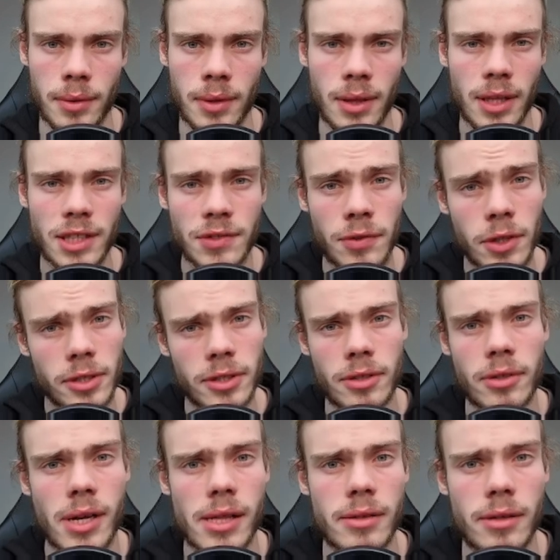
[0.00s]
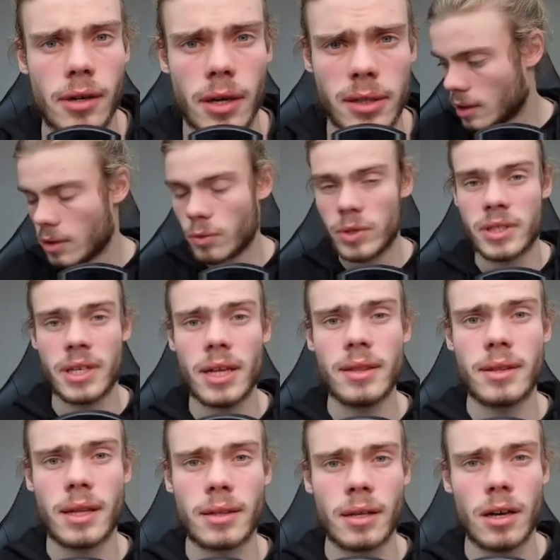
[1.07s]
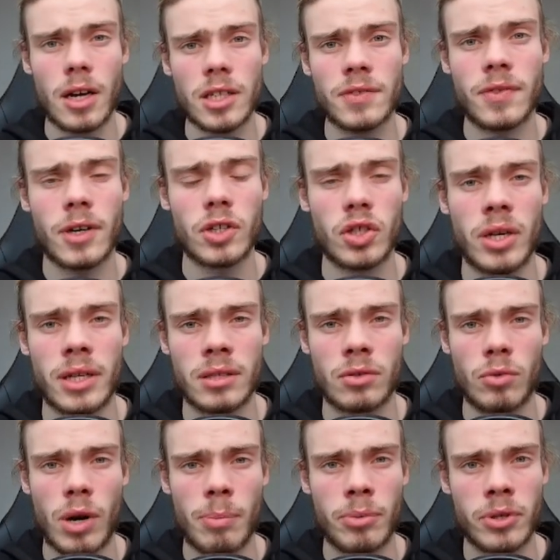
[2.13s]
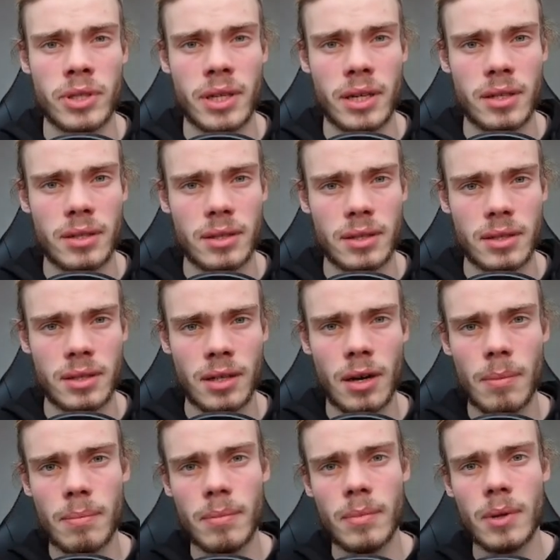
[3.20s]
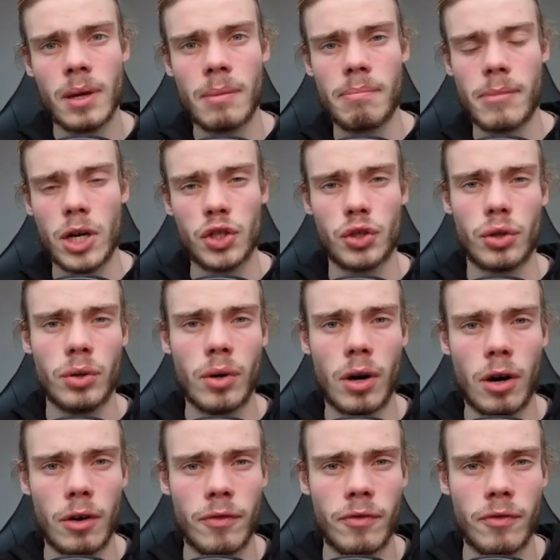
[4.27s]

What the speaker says: Let's first look at the loss. We said that the loss function has to represent some measure of